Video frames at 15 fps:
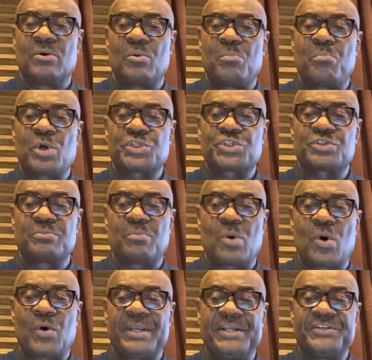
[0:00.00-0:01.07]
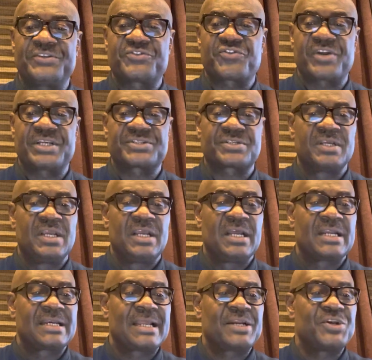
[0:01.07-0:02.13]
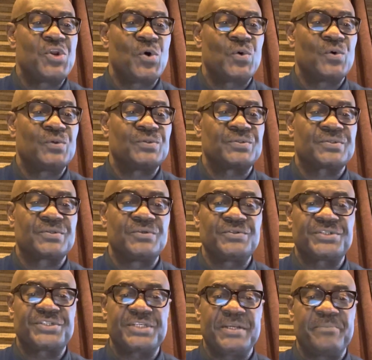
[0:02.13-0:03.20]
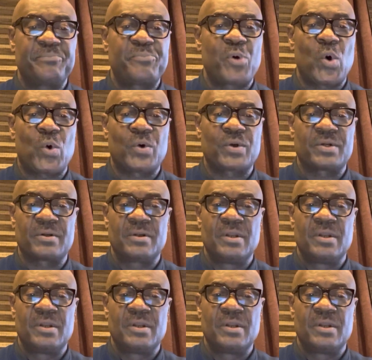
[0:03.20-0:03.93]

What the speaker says: much more interest than those who seem bored